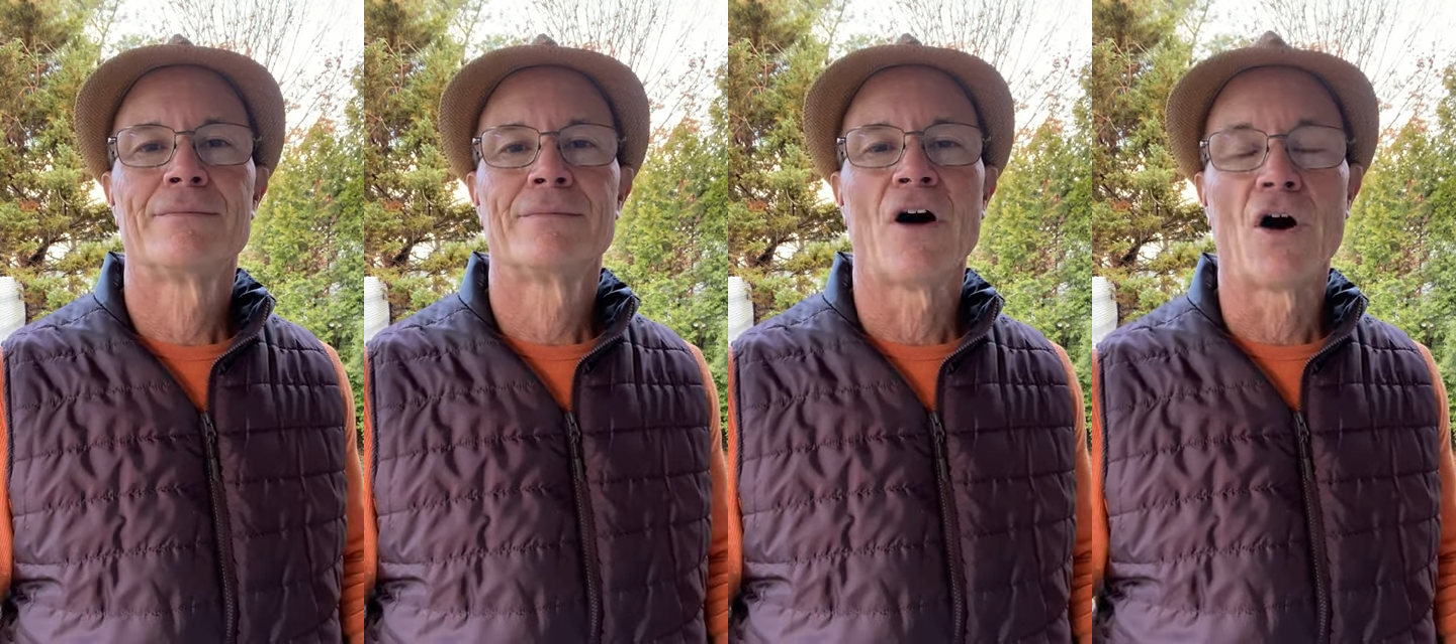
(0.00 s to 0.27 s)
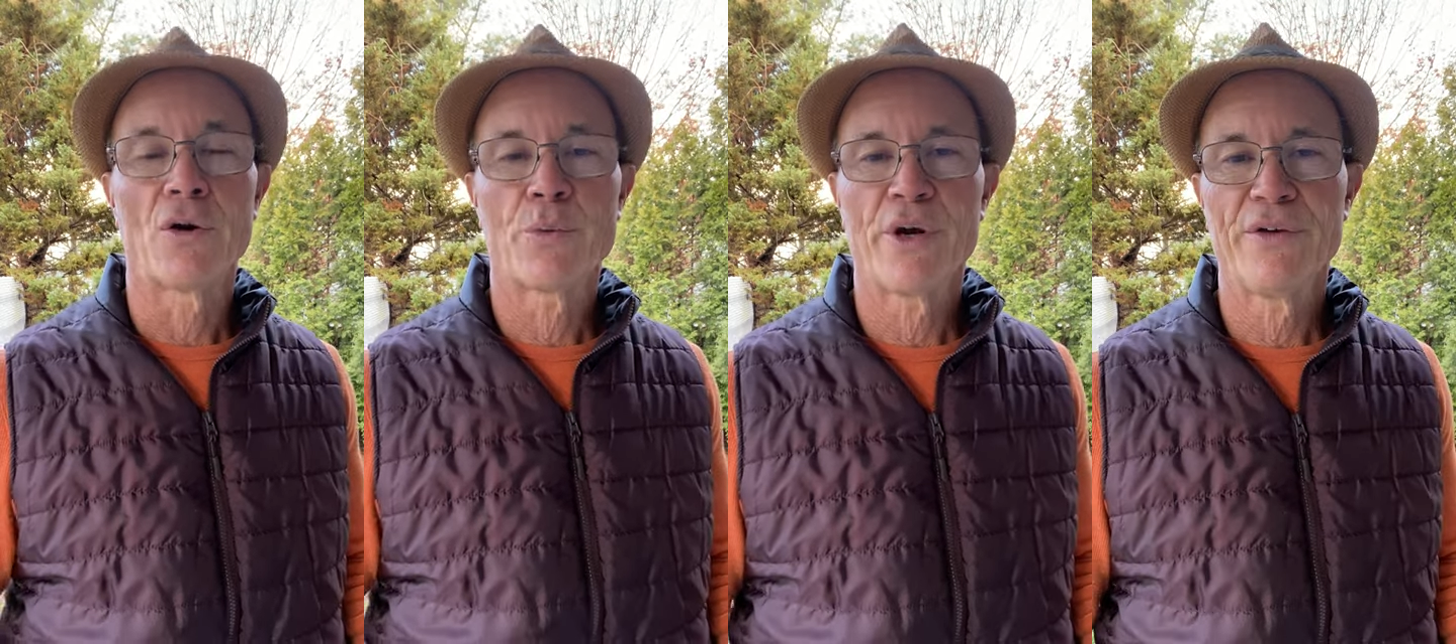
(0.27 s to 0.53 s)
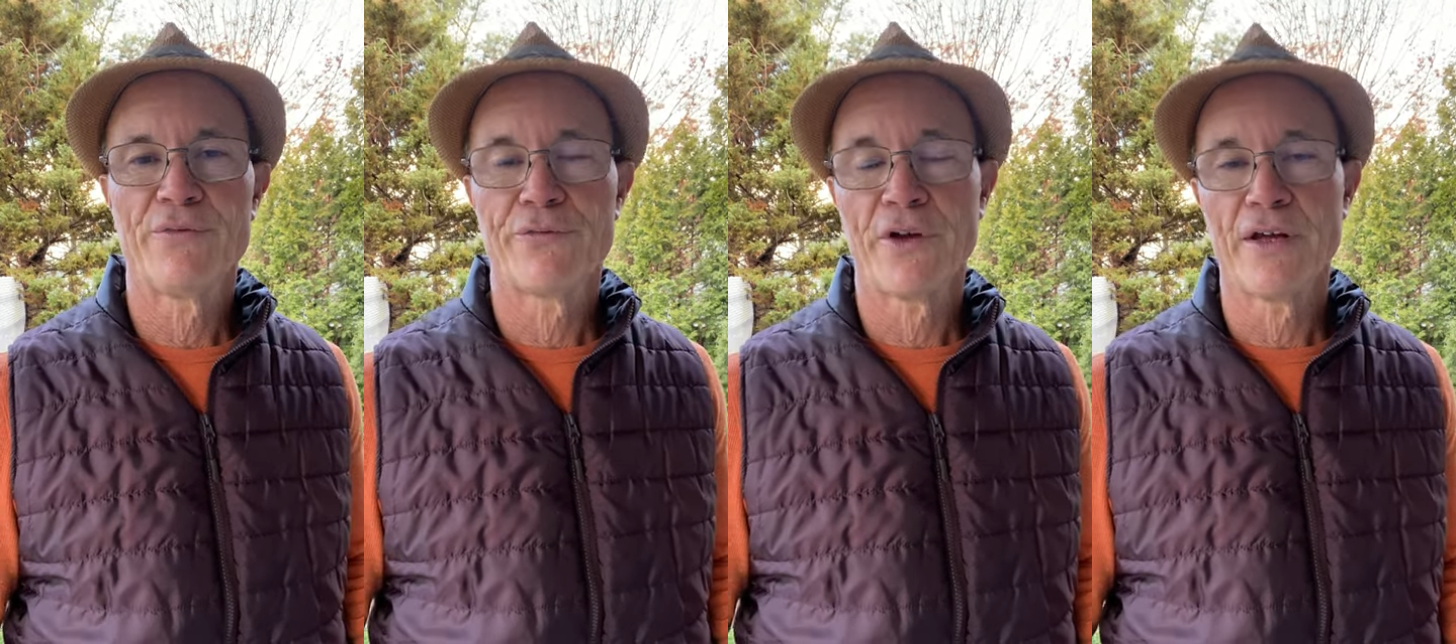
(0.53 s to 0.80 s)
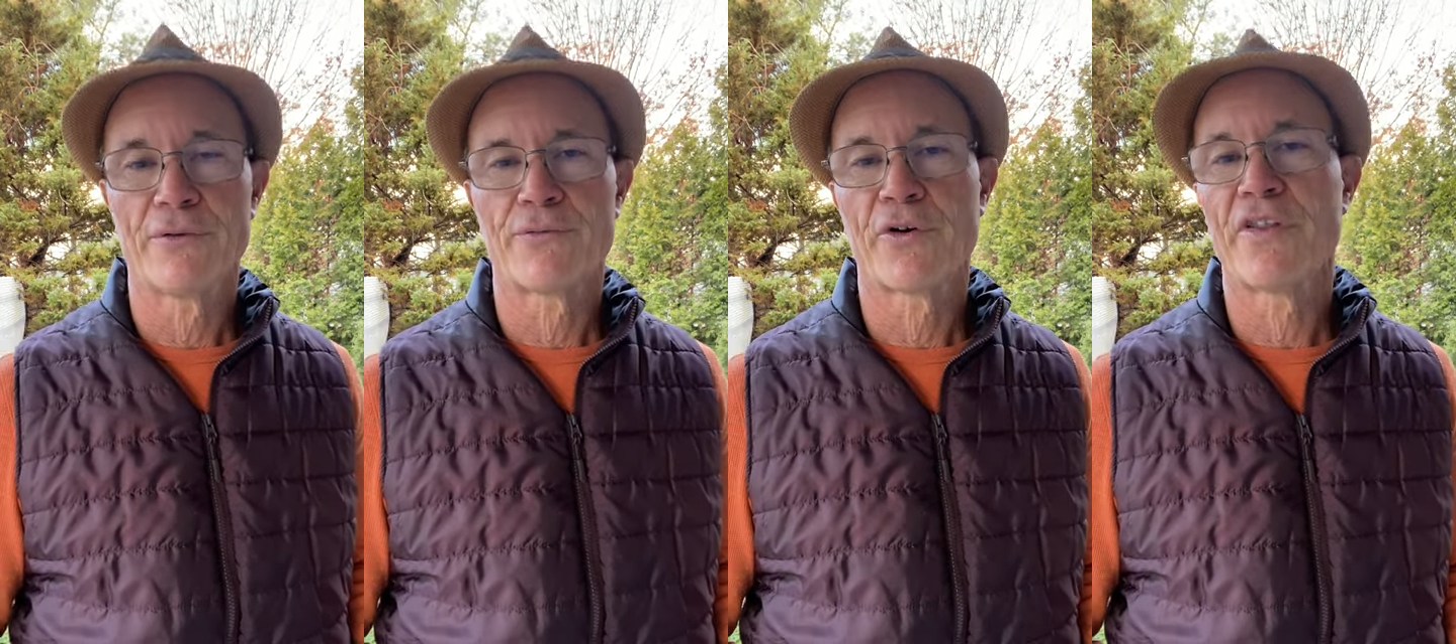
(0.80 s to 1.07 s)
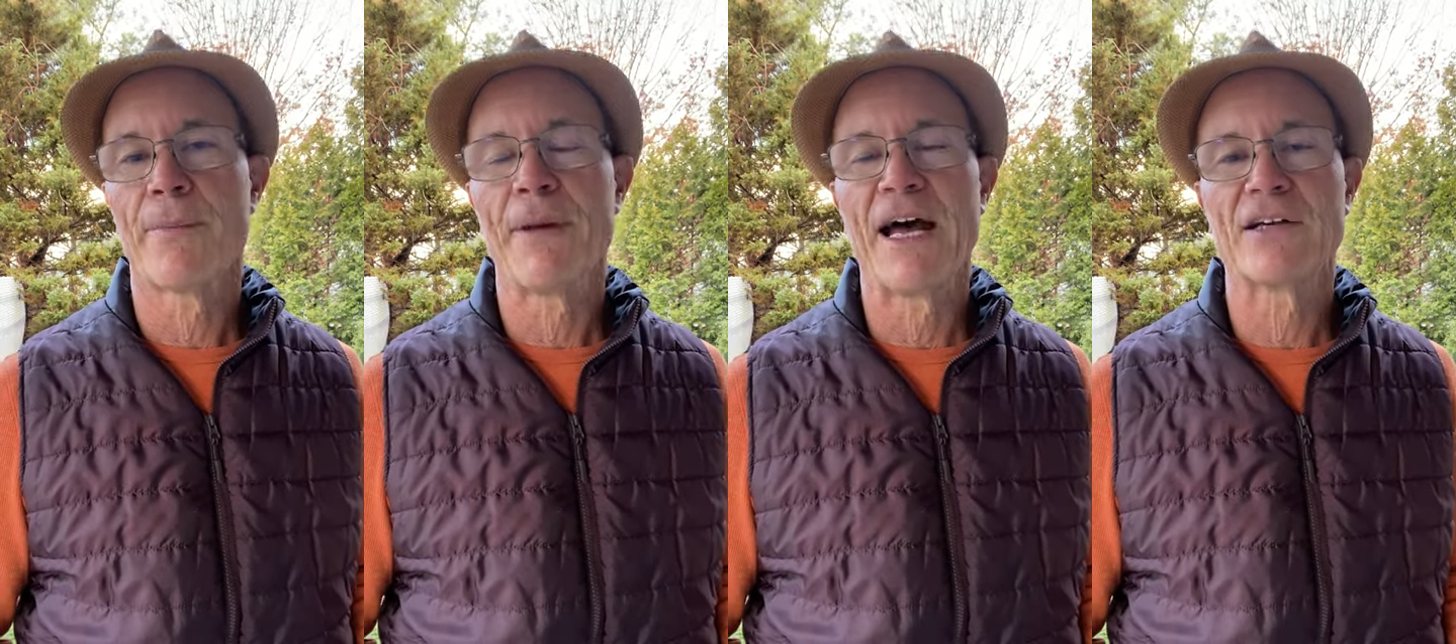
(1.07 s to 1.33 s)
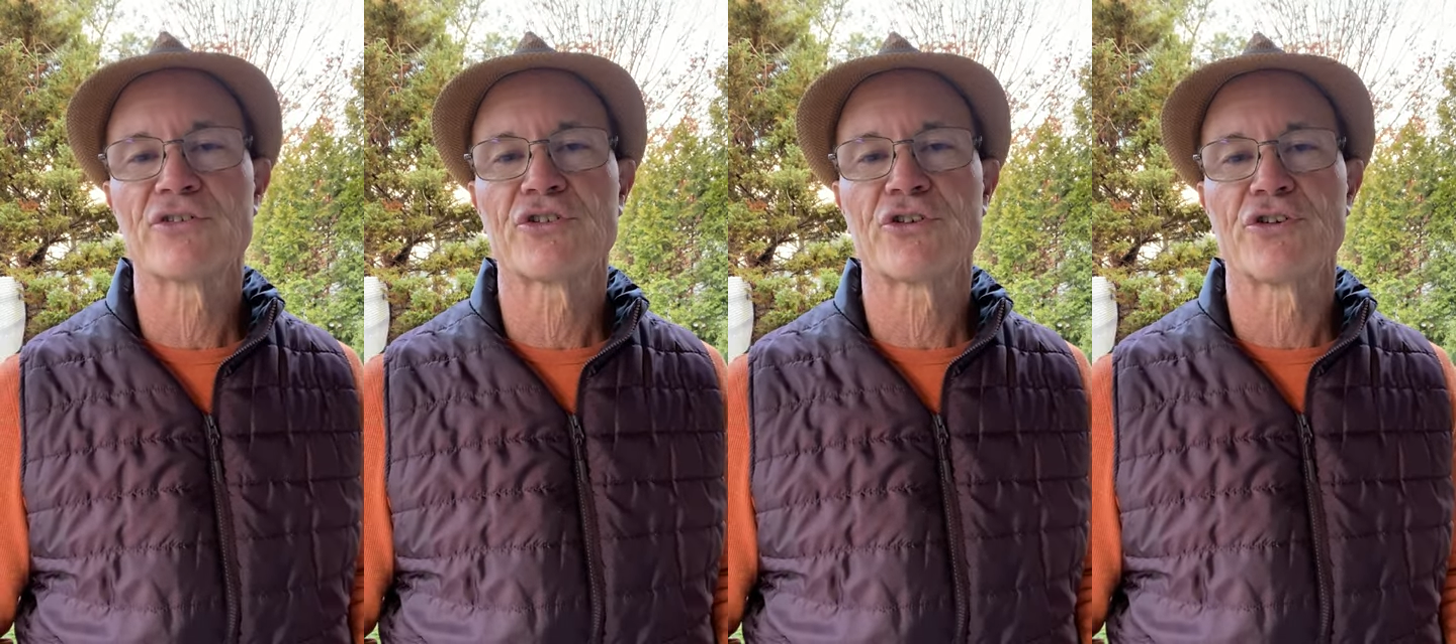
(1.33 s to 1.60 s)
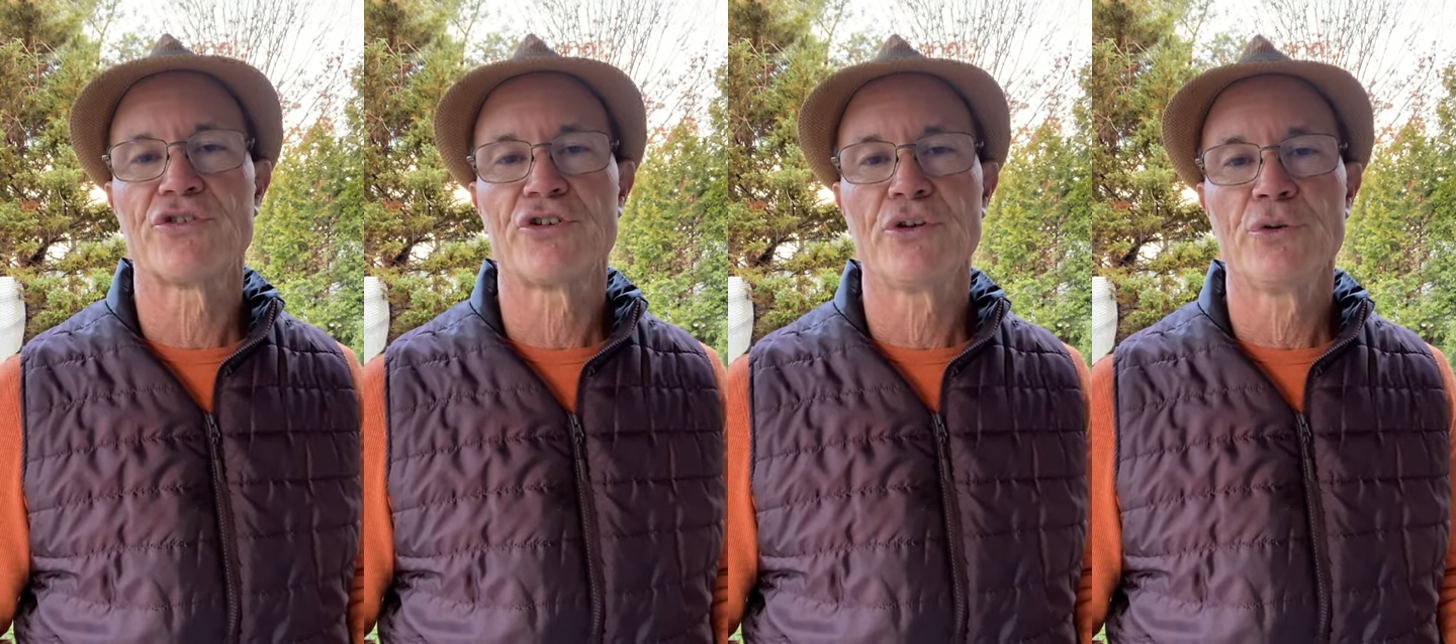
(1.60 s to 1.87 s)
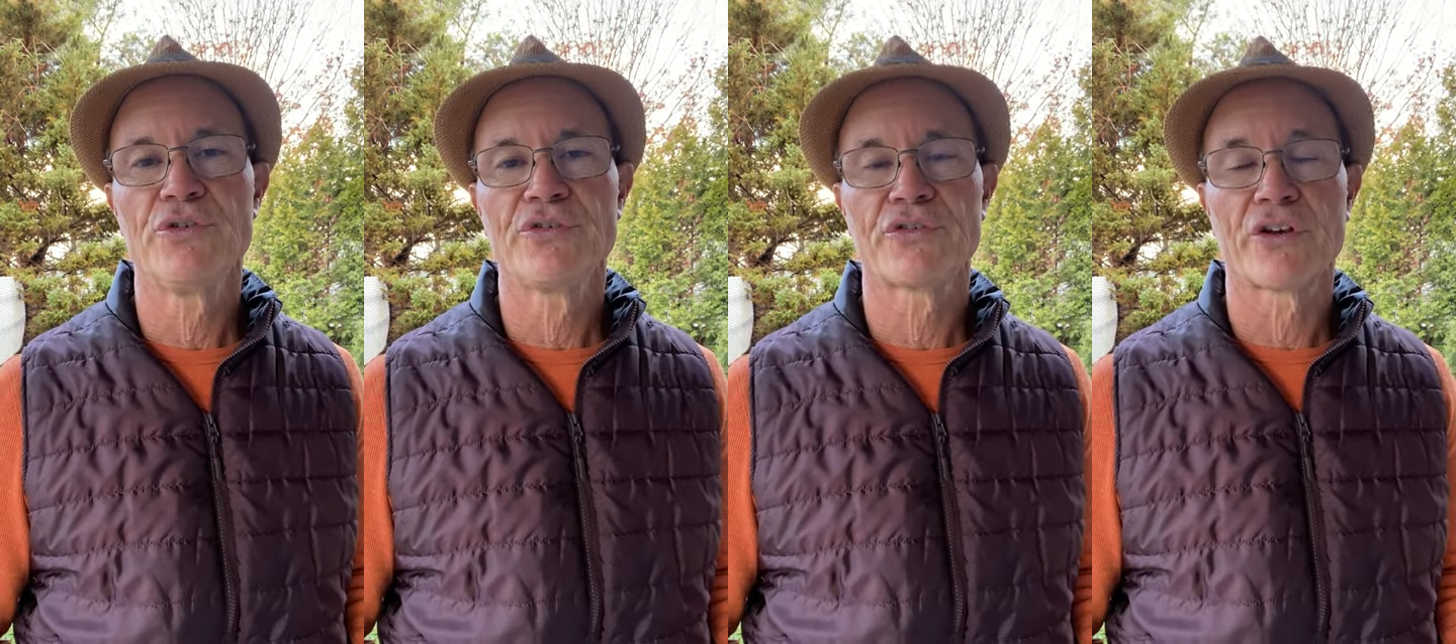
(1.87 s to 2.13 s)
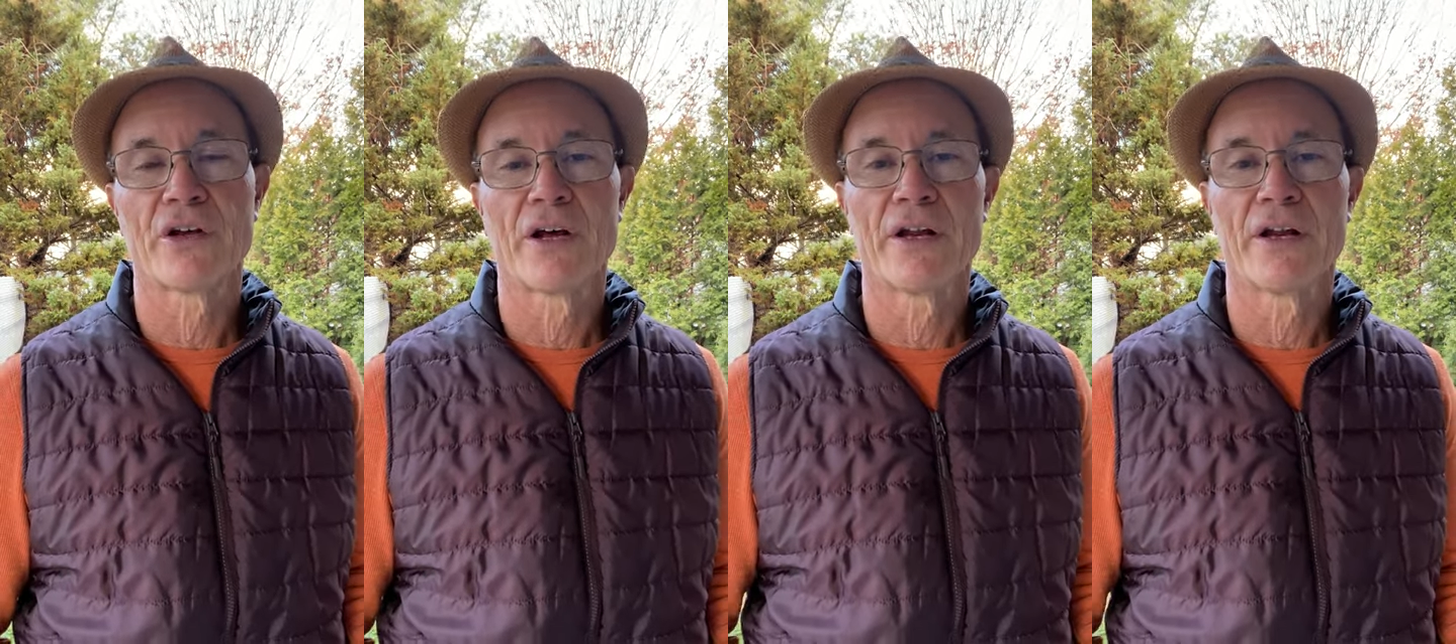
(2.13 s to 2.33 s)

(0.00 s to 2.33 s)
Are we fit for the Master's use?